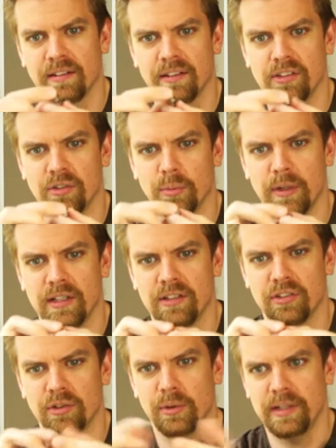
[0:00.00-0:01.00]
This is what
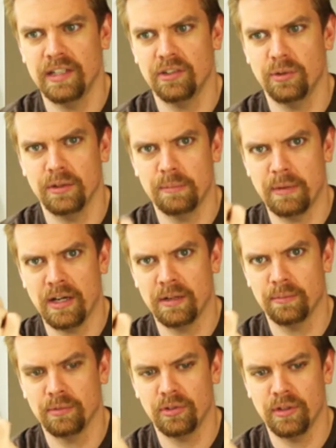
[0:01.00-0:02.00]
it's screwing into at the
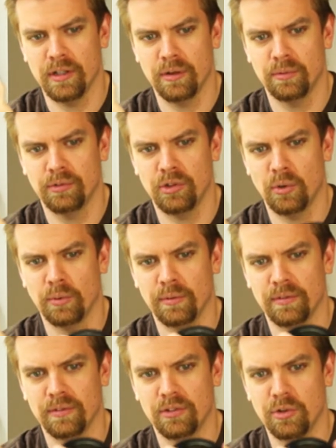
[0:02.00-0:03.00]
bottom. So, you know,
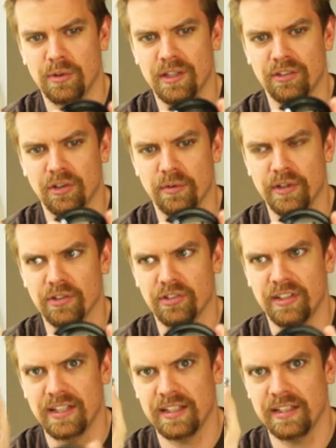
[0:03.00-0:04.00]
don't do this over your
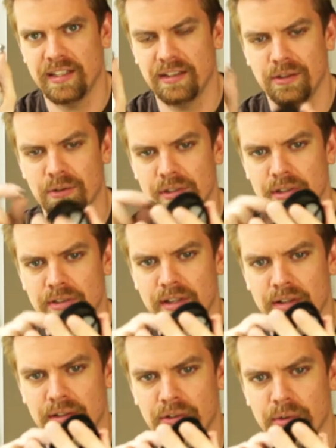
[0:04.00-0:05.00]
sink and then lose this
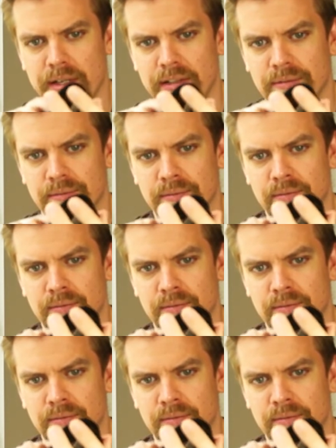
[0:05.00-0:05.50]
down the drain.